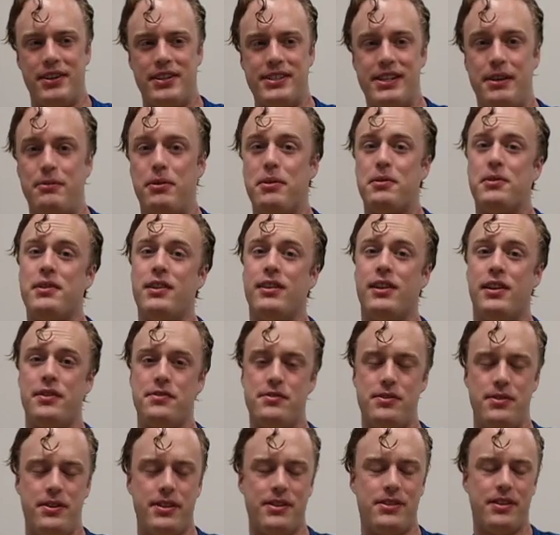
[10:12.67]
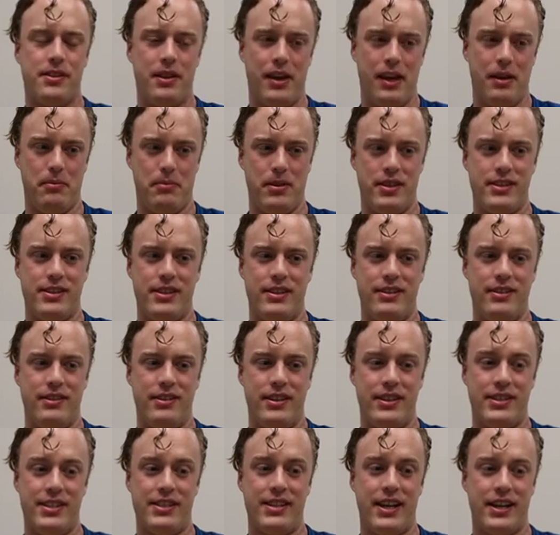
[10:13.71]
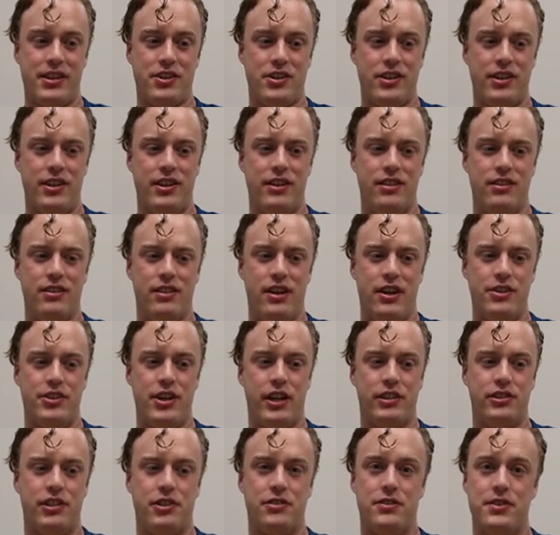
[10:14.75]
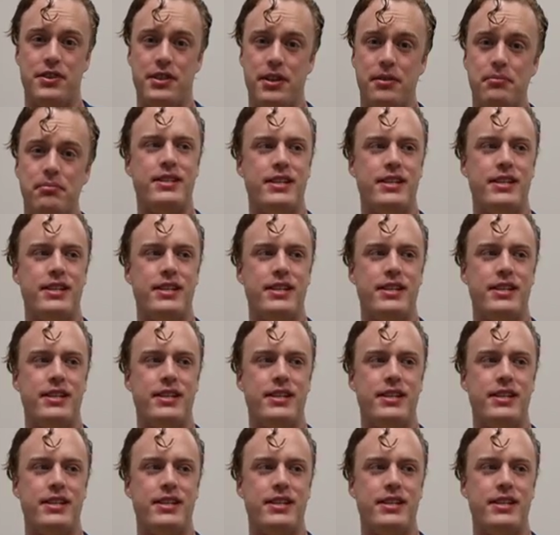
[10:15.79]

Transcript: because I work with a lot of students on campus, and this is actually a challenge for some.